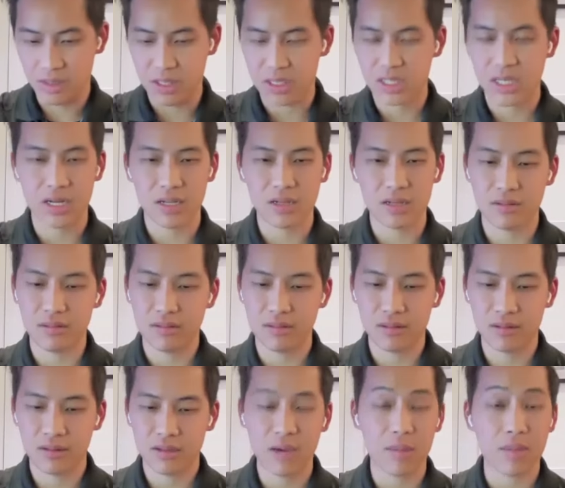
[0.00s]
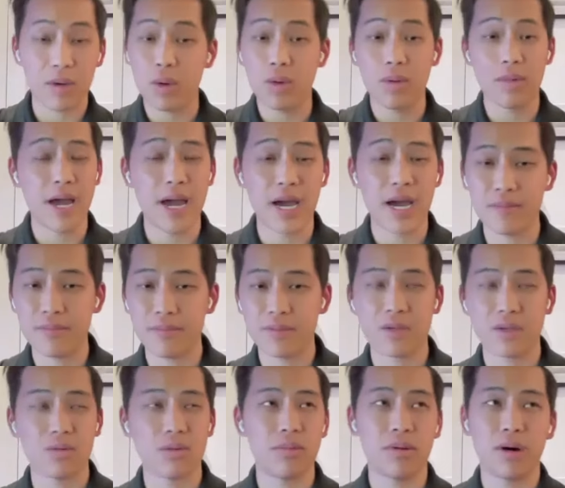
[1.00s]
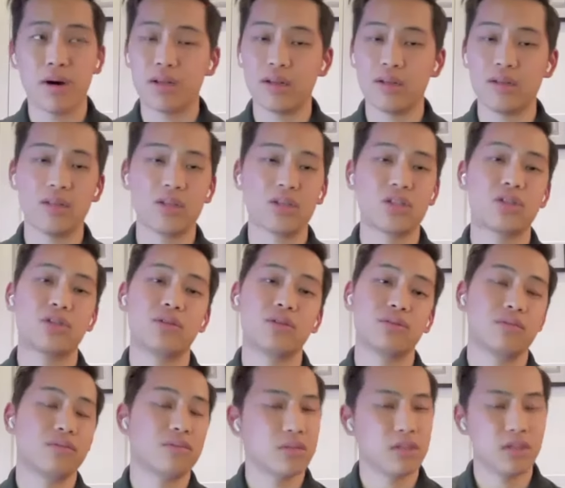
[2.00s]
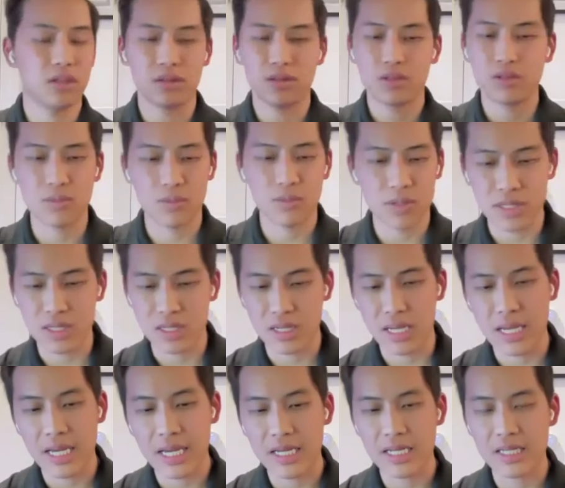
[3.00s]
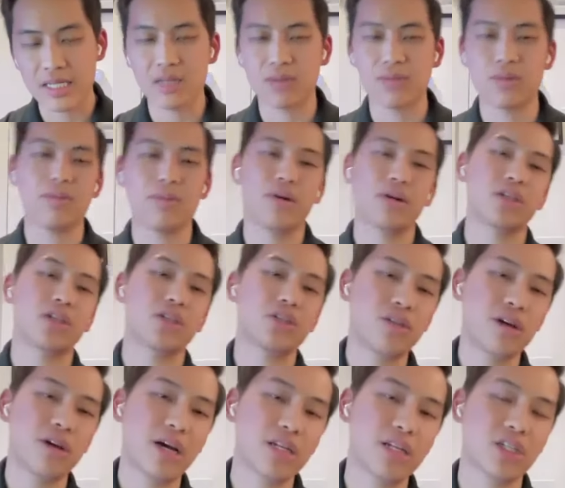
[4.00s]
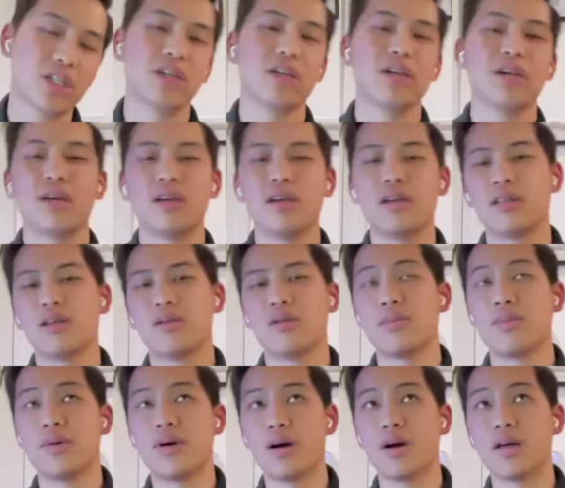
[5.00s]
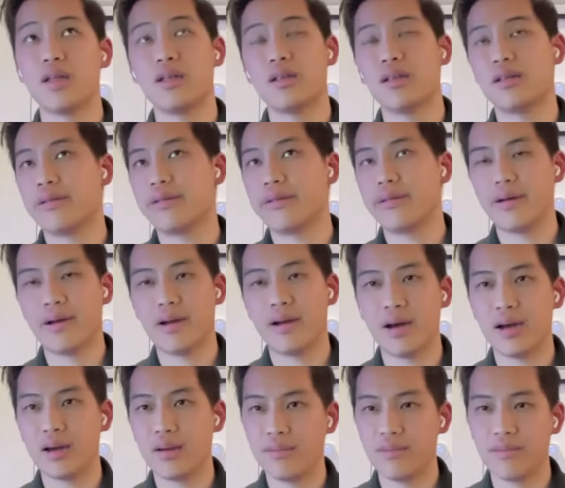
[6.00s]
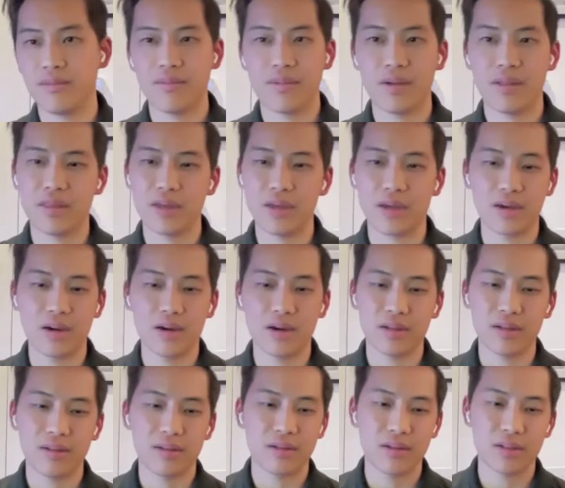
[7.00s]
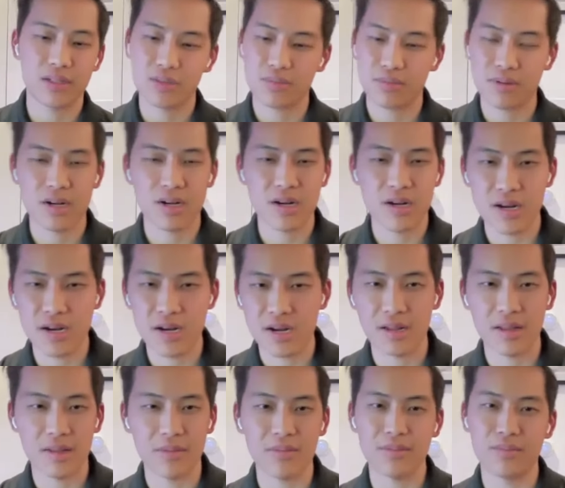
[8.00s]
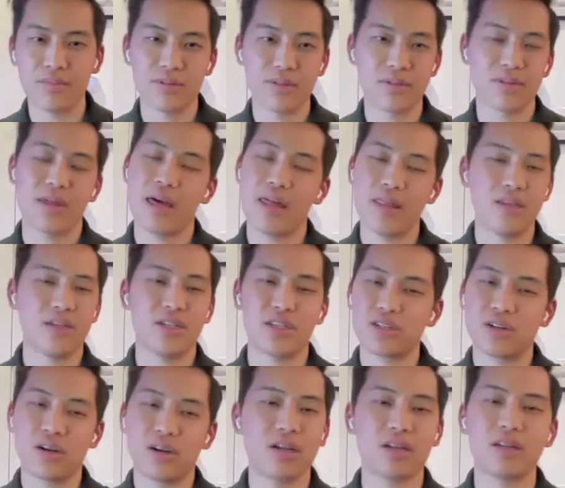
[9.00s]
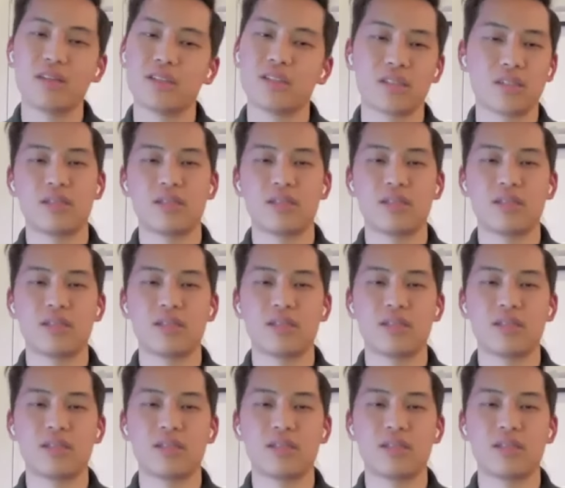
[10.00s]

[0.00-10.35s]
just kind of kept going with that. So we bought an additional, you know, 2 more sedans. Then we bought a stretch. Then we bought, I think, a Sprinter, and then just started,